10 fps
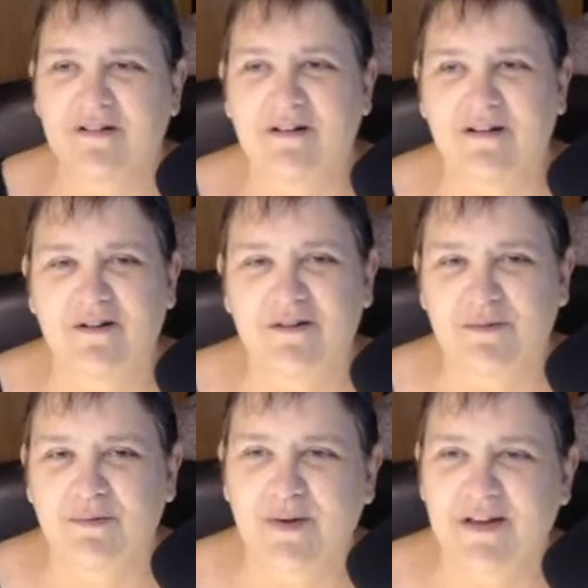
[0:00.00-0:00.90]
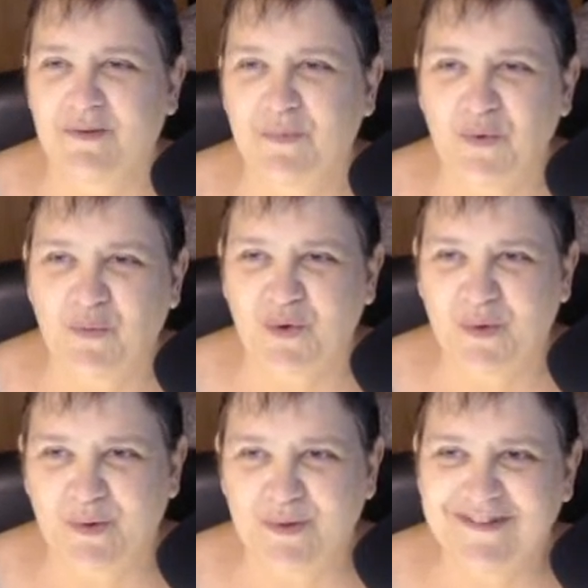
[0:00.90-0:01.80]
all around the
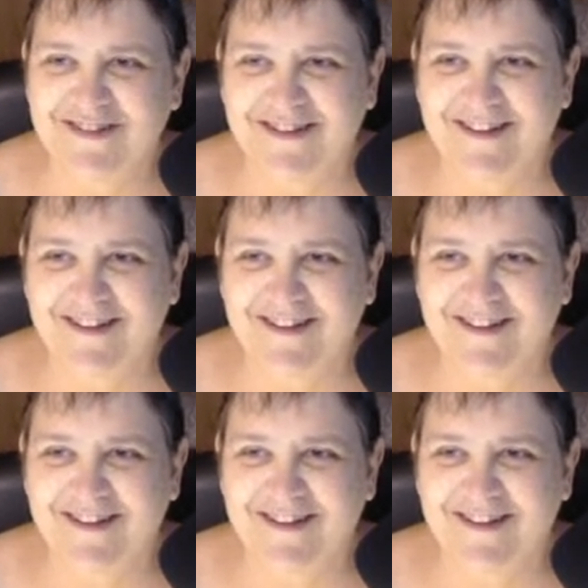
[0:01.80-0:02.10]
world.